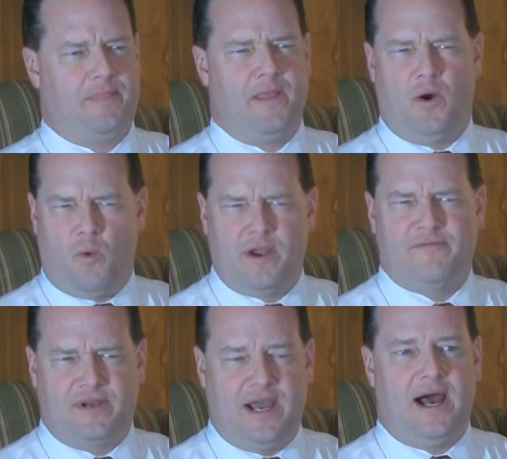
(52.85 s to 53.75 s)
a
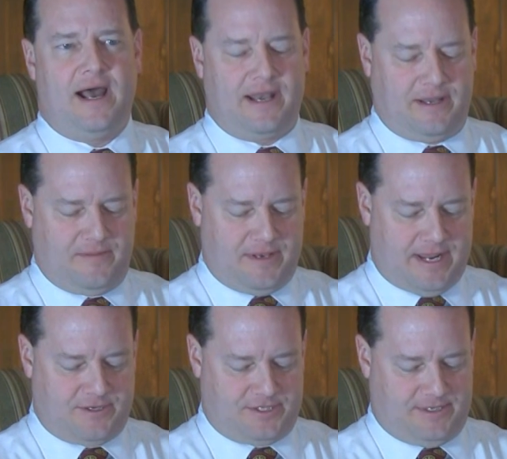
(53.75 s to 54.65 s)
one-of-a-kind in the
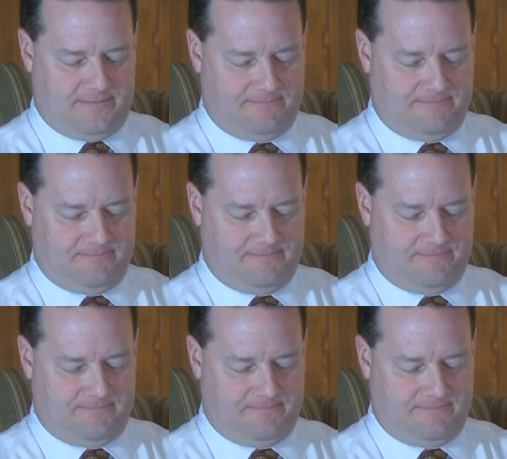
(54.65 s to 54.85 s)
nation,